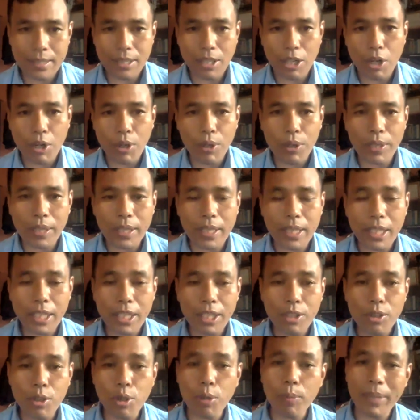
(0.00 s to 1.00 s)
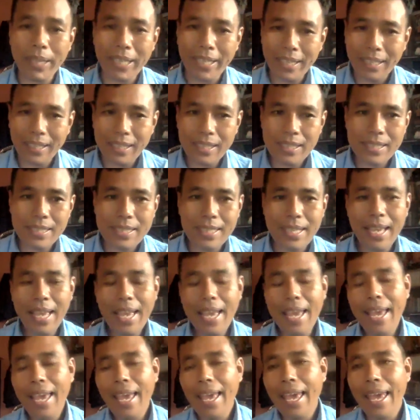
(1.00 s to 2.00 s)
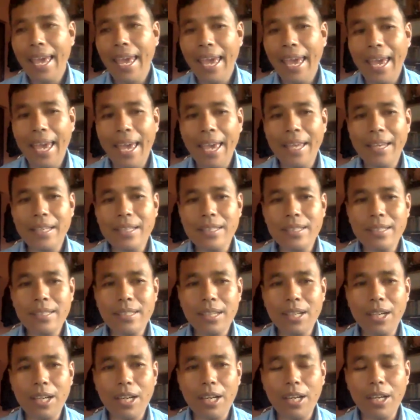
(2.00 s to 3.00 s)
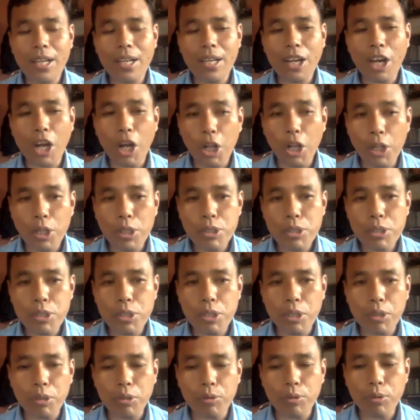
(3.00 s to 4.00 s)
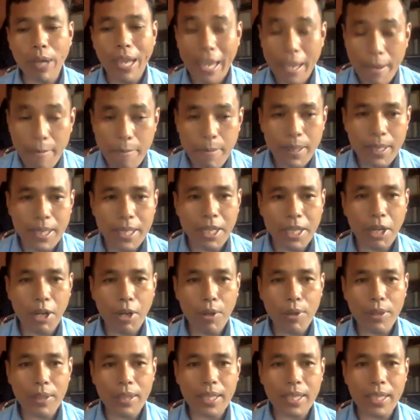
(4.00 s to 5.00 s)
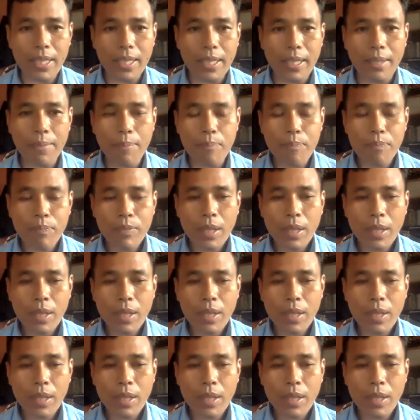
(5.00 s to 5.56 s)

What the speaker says: on the Roman English, and also heavily on the